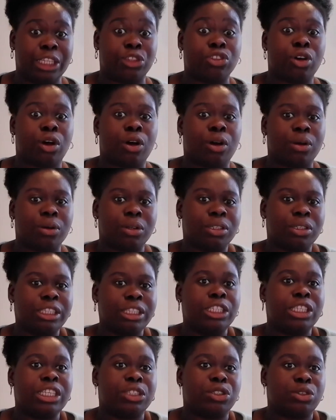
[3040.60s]
thought
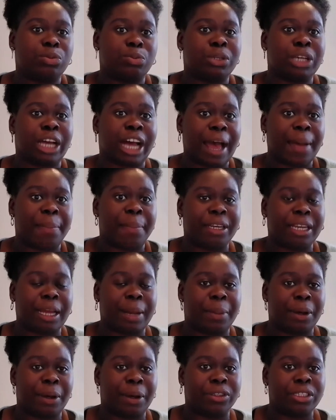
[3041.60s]
needed to happen
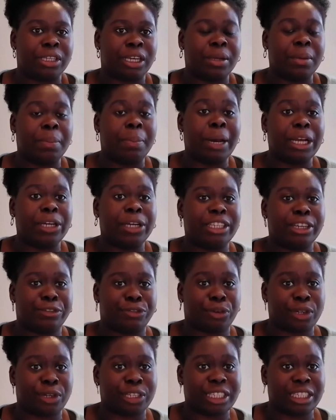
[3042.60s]
about
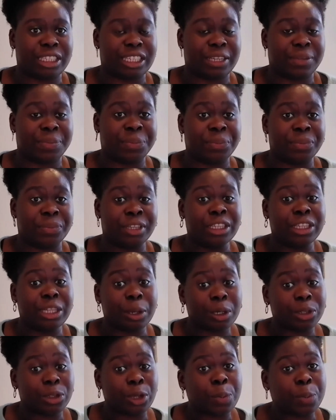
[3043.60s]
biodiversity.
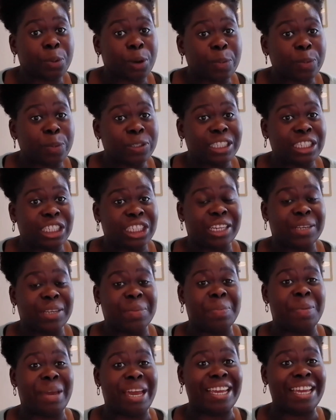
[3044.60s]
Their
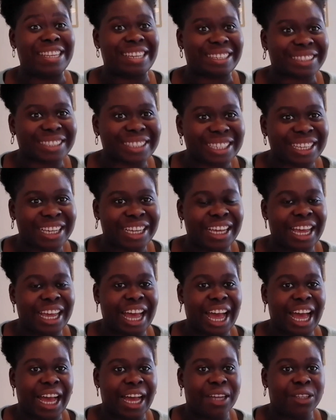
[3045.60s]
proposition made it
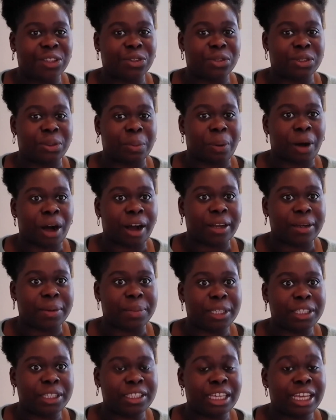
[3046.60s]
to the
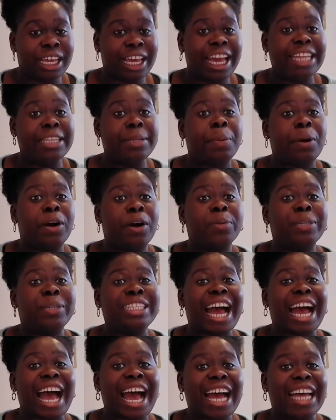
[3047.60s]
parliament, and the parliament
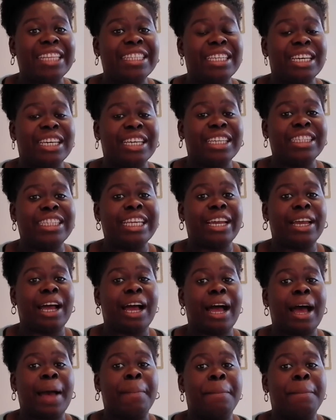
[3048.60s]
had they